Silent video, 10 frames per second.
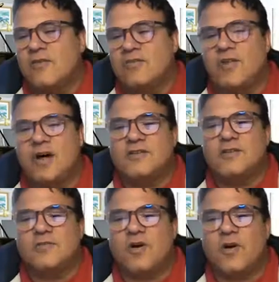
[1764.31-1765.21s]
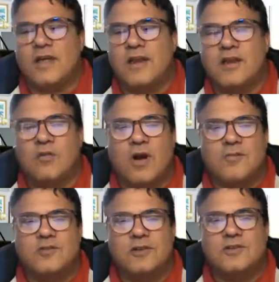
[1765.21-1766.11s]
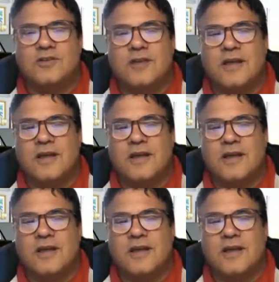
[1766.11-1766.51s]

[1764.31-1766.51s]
floods and volcanic eruptions